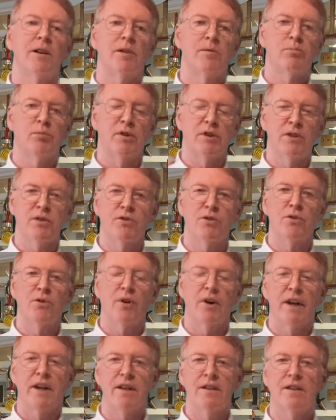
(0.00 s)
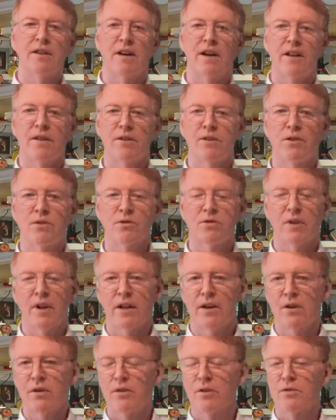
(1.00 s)
please join the
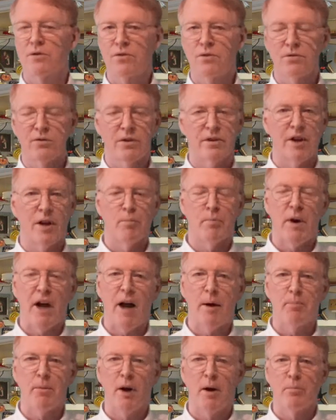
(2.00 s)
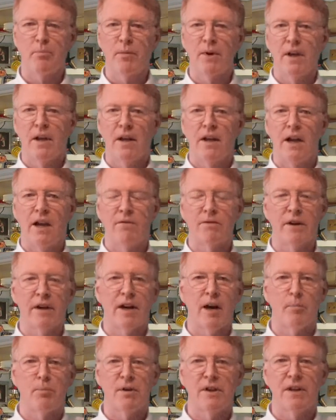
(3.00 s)
newsletter. There's usually a pop-up every
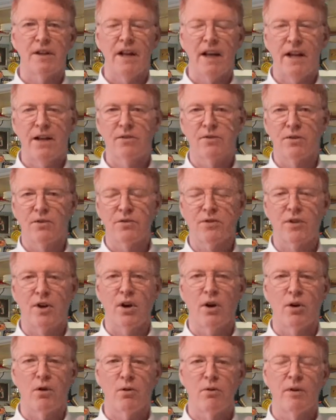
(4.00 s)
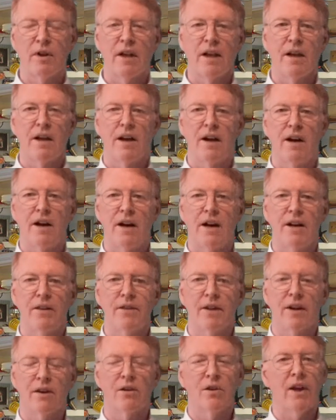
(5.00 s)
couple of days or so
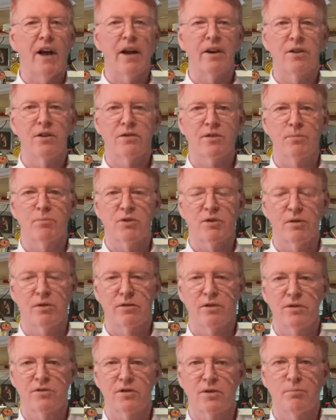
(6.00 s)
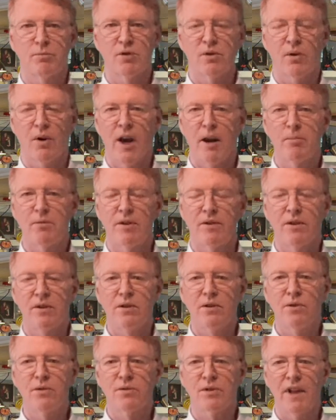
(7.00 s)
that'll allow you to subscribe to the
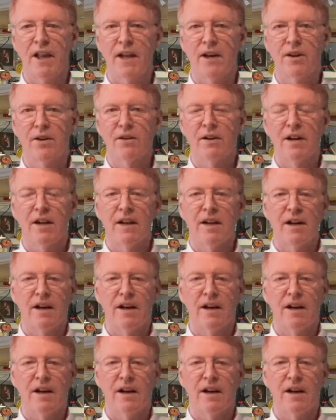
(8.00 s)
newsletter.